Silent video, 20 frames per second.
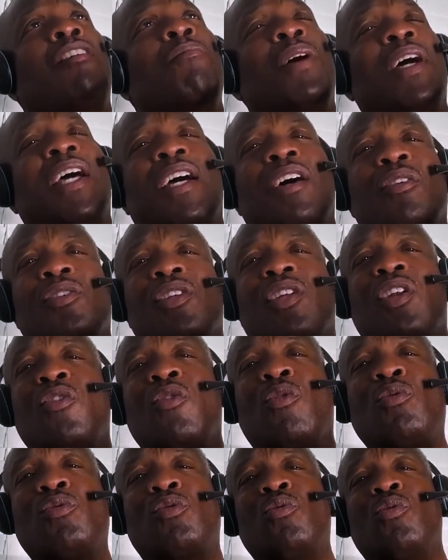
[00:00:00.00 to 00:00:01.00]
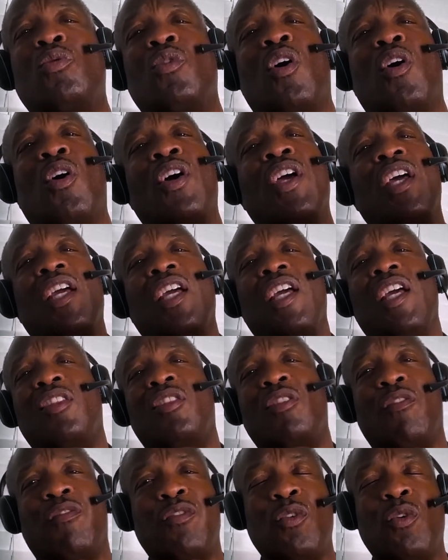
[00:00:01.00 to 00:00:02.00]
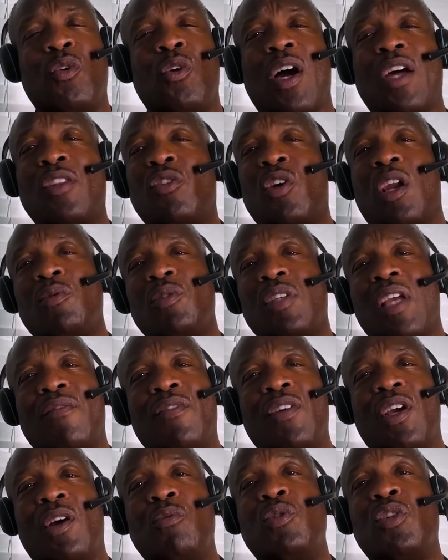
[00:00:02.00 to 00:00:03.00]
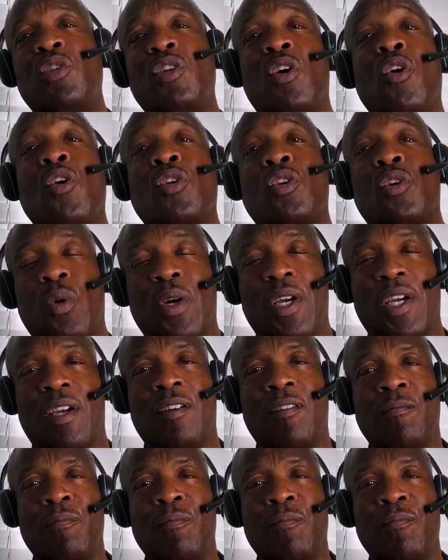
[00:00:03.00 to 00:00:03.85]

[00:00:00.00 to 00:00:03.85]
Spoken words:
held the note too long, hit the floor. I thought it was an earthquake.